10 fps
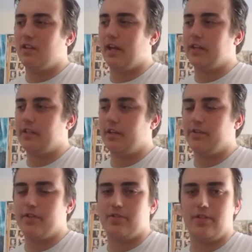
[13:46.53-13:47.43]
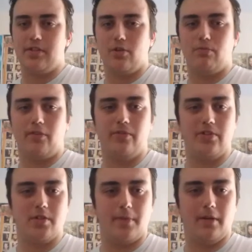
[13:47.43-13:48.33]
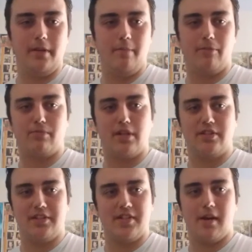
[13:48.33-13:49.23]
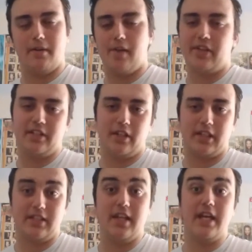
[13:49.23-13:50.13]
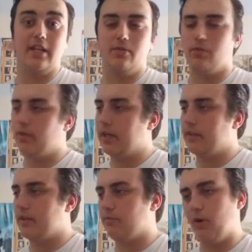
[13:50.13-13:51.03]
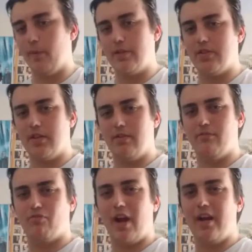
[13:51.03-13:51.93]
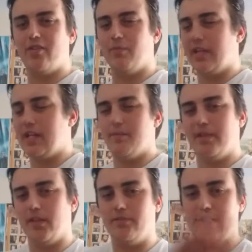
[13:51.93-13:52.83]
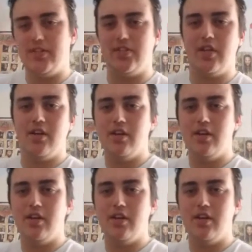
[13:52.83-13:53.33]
like you know there's these whole references about him and Bryce Dallas Howard having like a date or, and then a romance and then randomly in the middle of this